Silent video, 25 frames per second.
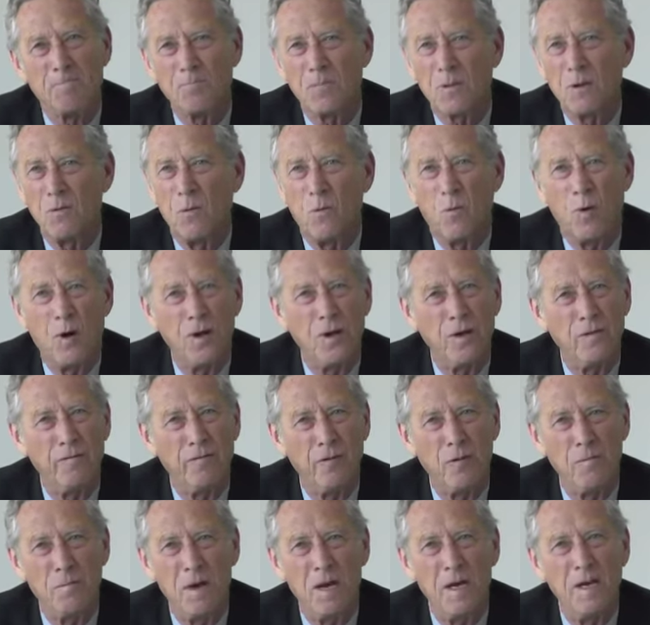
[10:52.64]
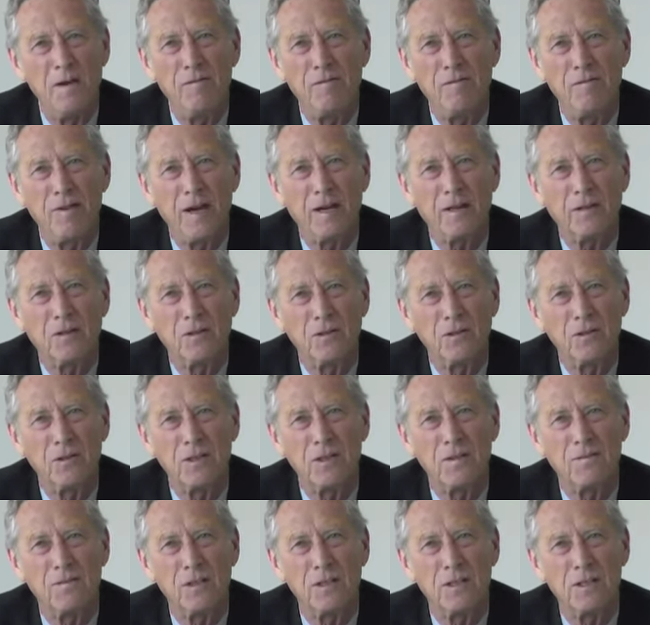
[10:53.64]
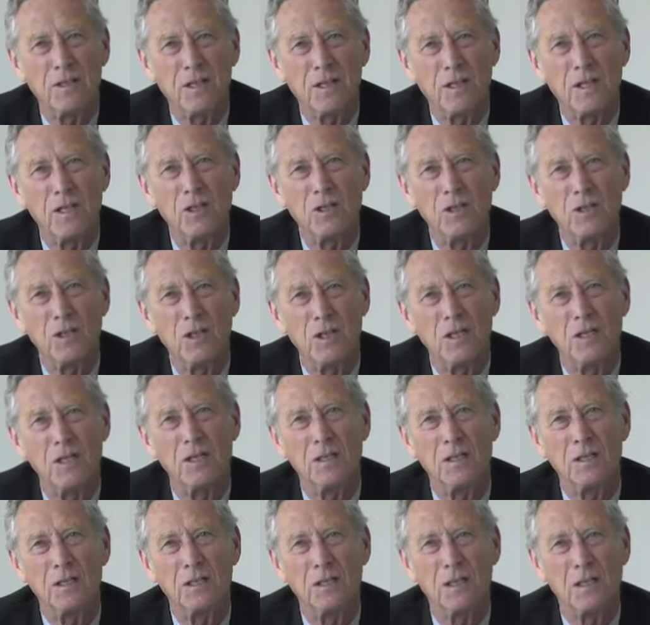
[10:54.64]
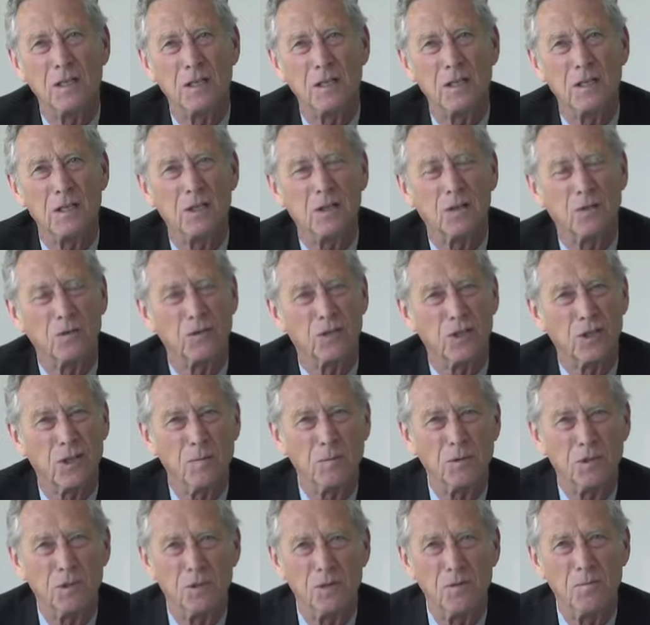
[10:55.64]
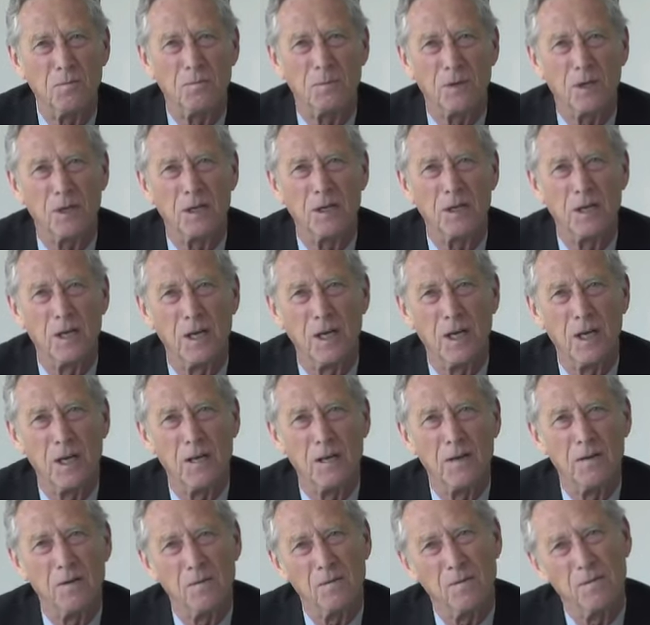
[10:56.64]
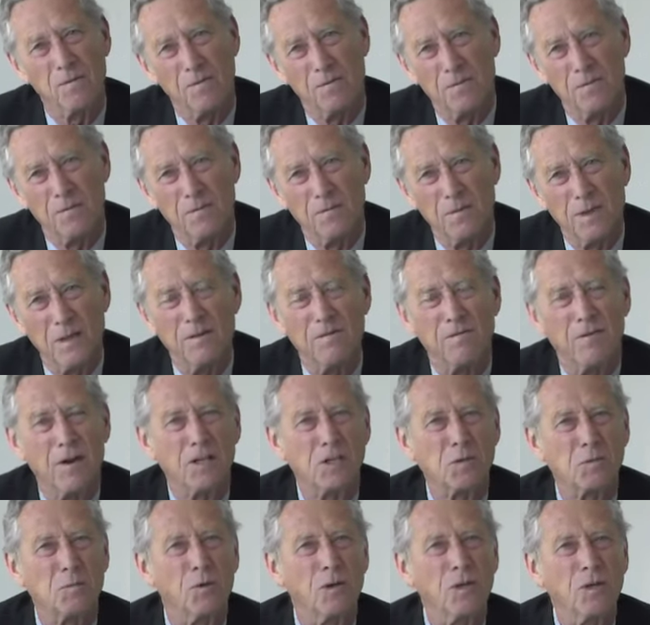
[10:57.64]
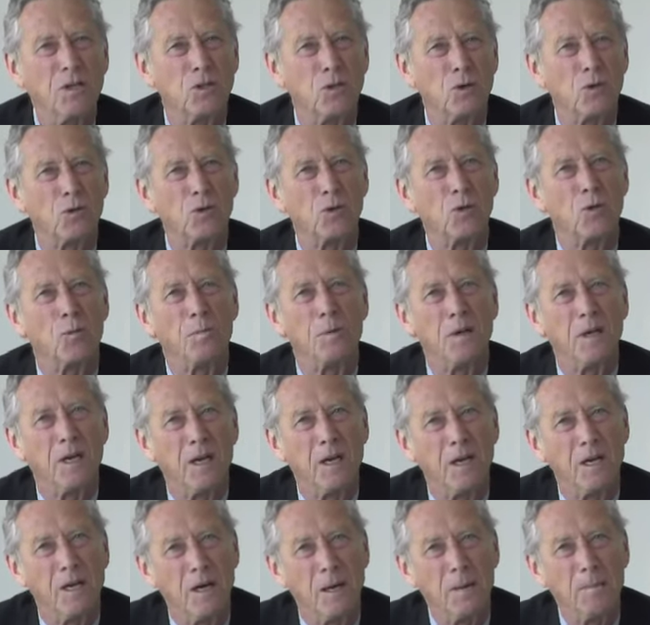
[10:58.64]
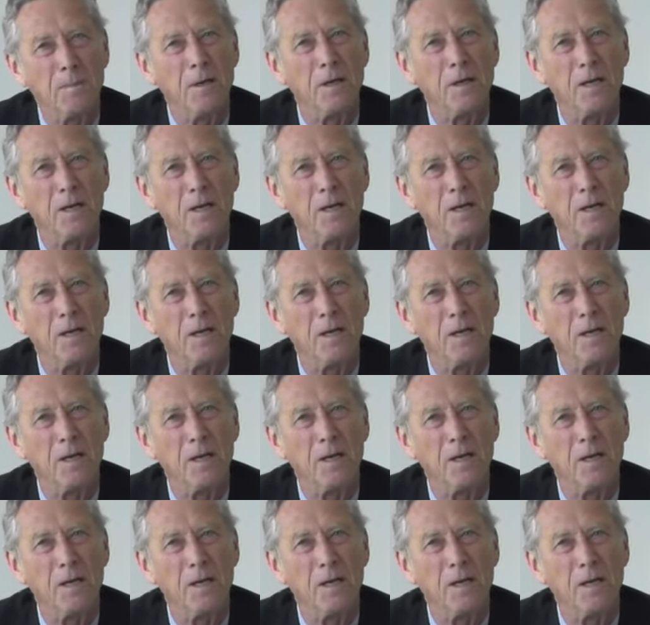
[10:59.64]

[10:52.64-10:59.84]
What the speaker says: One of the main factors at this stage is consumption, but investment is also picking up.